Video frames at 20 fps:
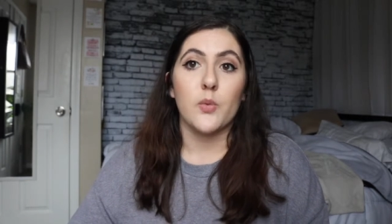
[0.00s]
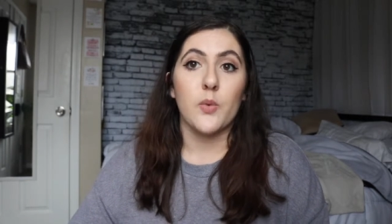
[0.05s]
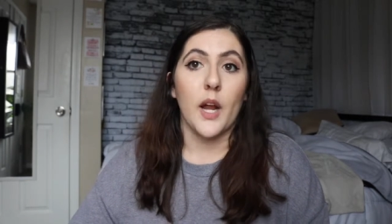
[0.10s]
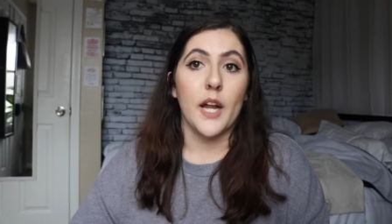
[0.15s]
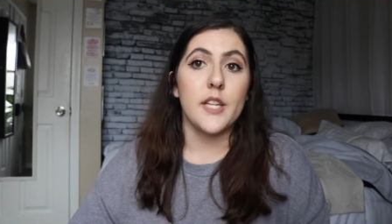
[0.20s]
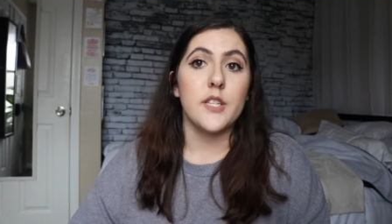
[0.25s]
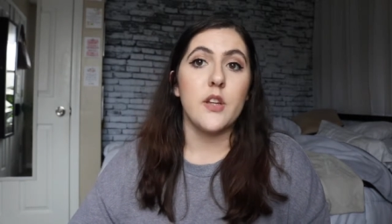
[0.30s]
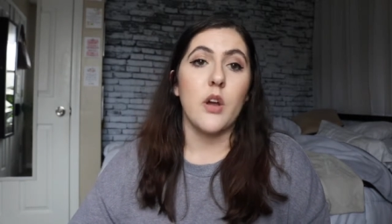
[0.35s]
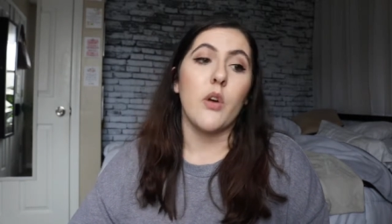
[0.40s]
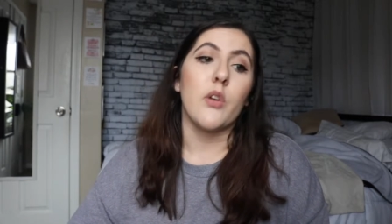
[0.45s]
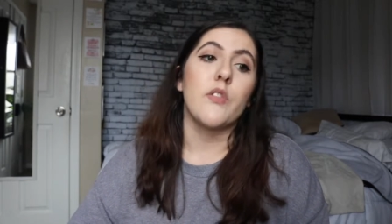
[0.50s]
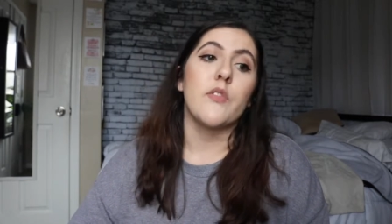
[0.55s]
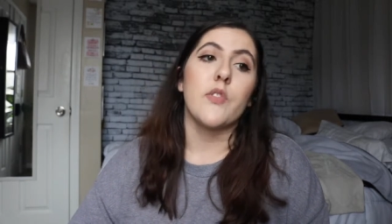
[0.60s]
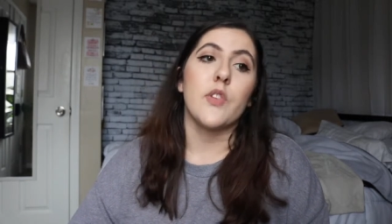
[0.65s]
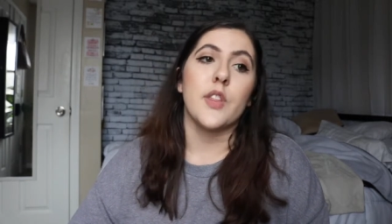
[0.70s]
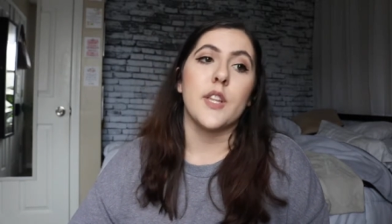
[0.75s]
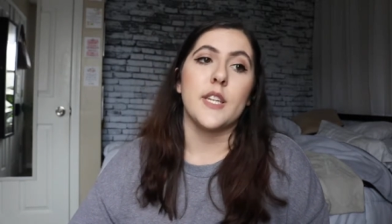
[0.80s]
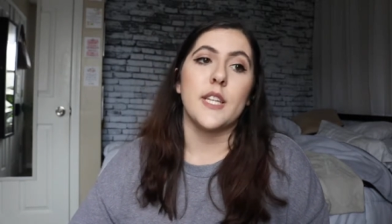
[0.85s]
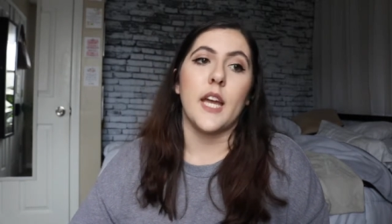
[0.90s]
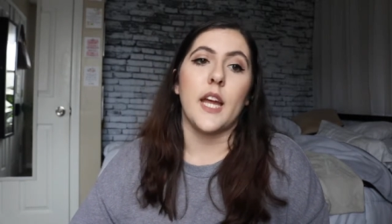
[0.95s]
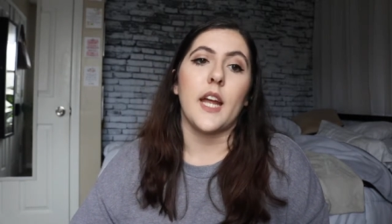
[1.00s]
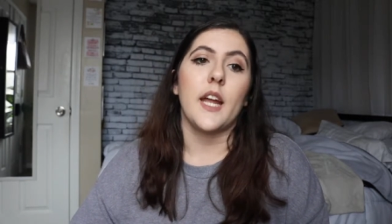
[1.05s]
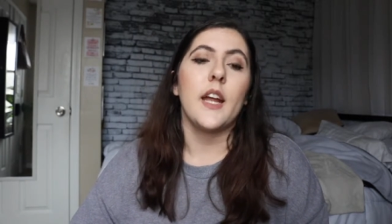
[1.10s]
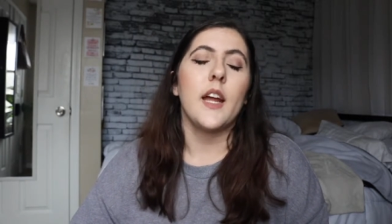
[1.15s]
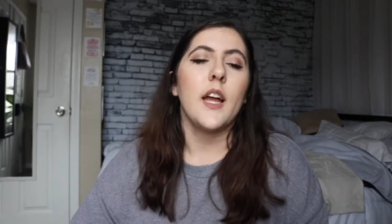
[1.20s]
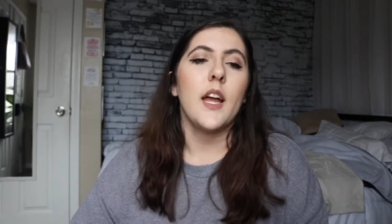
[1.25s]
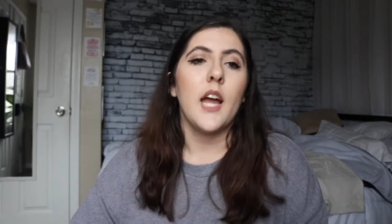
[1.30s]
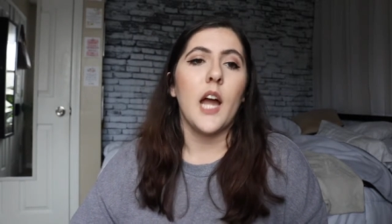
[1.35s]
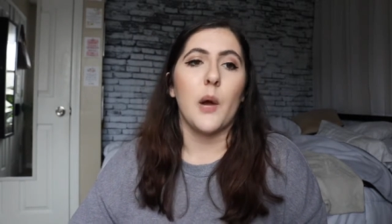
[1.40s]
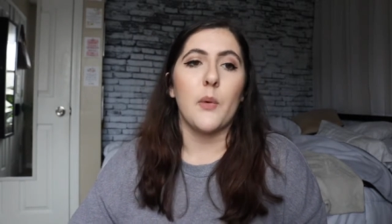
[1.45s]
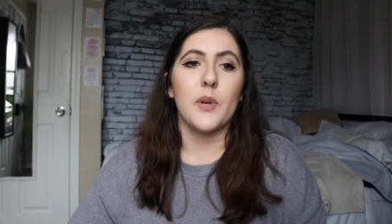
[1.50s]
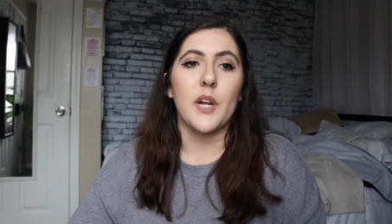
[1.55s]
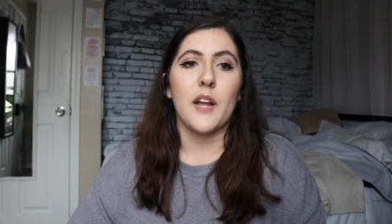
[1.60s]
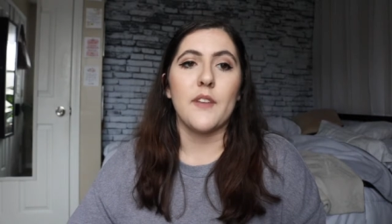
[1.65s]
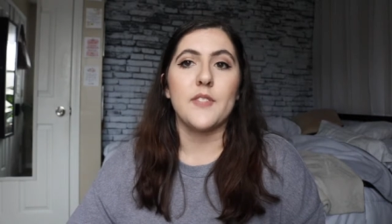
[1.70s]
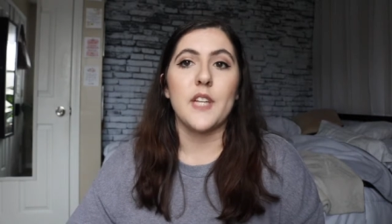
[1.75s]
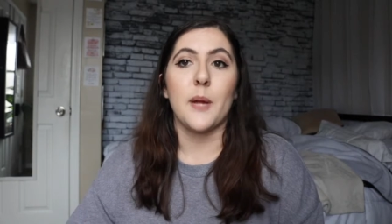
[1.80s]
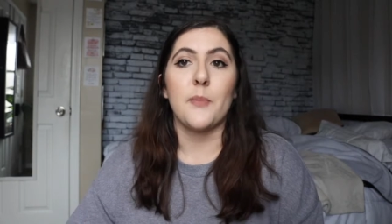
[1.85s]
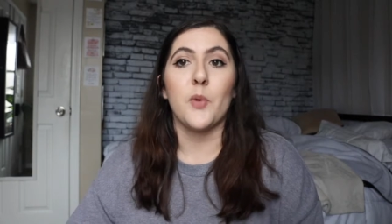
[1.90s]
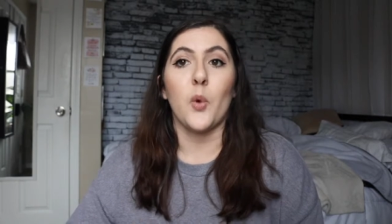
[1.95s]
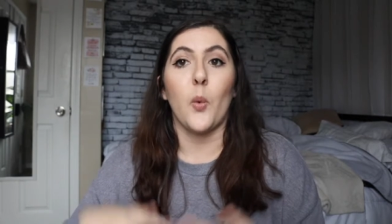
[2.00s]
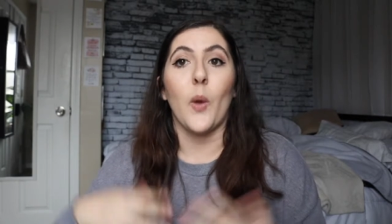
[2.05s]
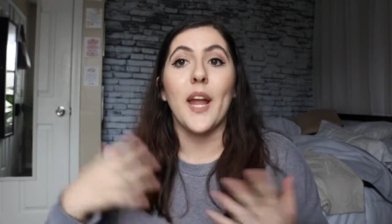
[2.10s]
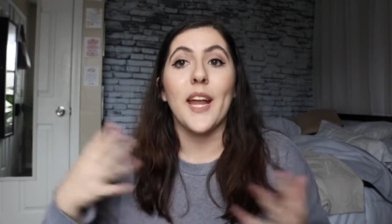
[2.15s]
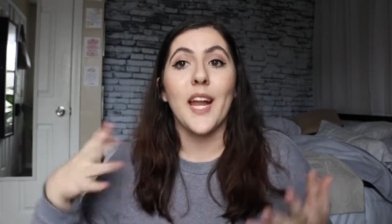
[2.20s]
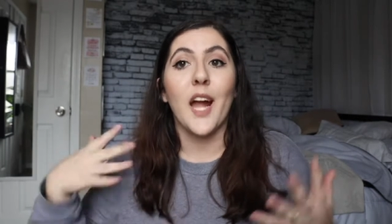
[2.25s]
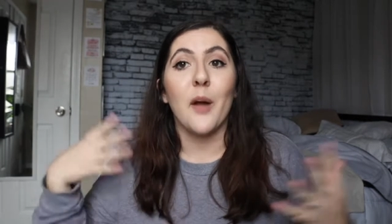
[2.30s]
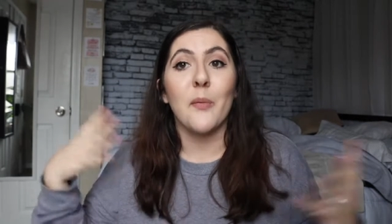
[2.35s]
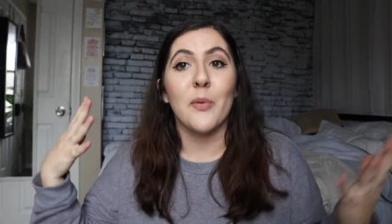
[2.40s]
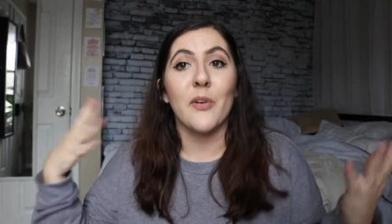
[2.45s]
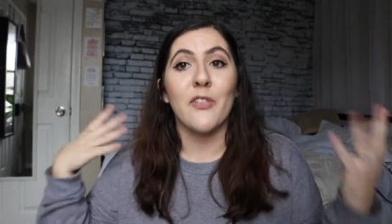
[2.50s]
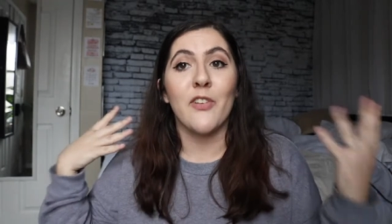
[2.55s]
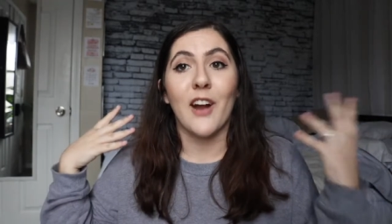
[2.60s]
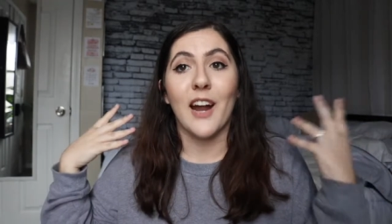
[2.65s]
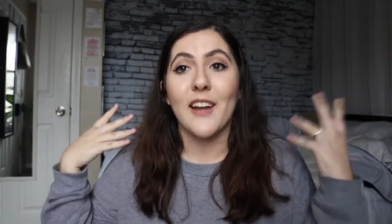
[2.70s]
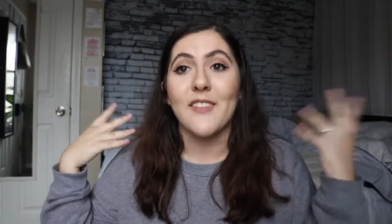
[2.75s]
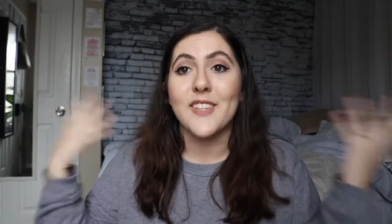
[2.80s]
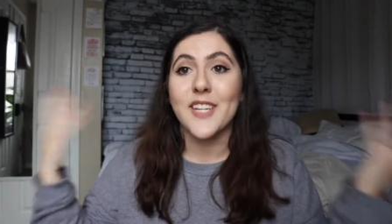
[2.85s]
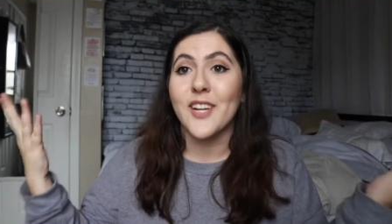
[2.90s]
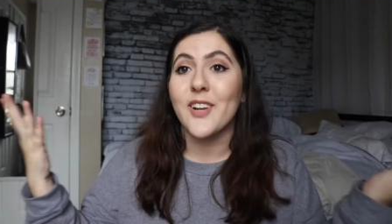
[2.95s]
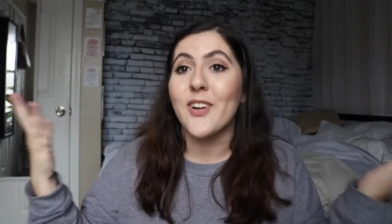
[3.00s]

right tone for the day. I want to have time to wake up before I have to